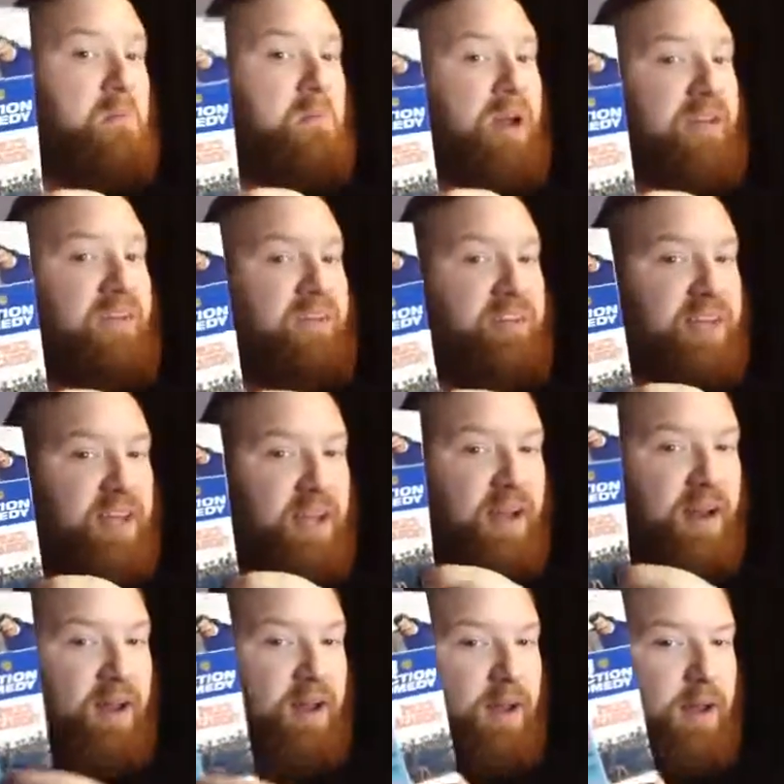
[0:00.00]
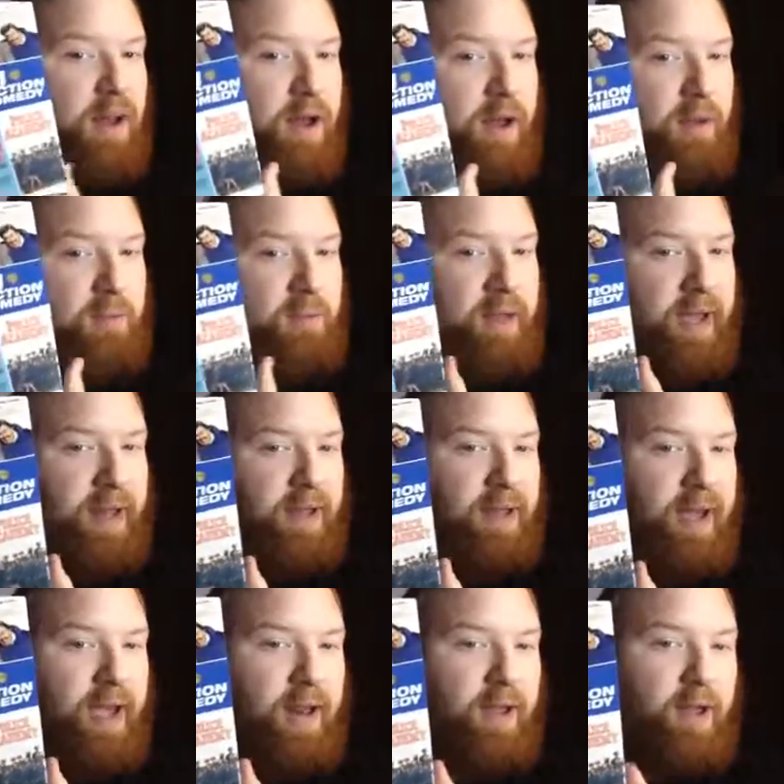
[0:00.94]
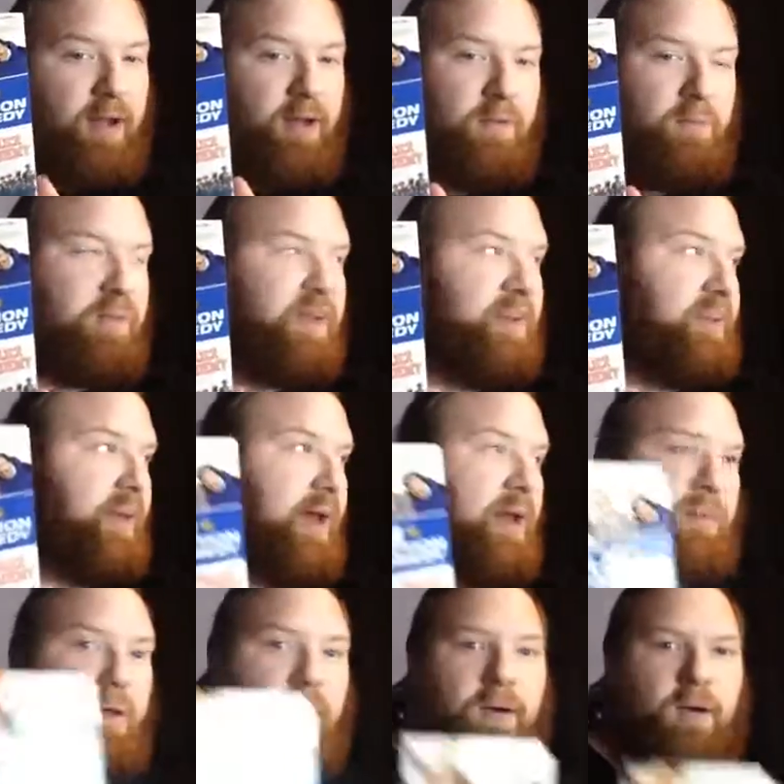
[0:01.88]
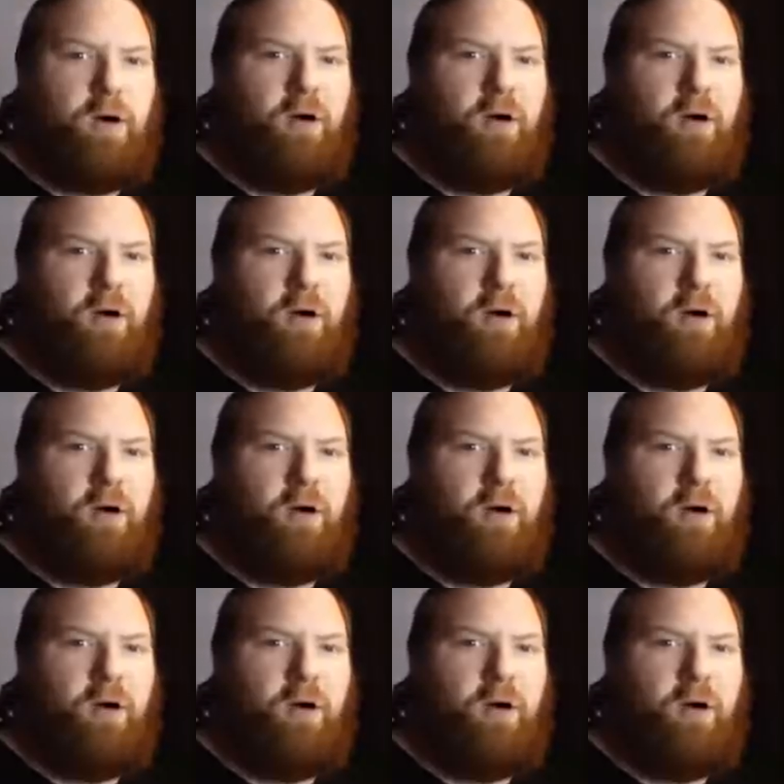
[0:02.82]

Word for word: But I've never seen Airplane Naked Gunner Police Academy,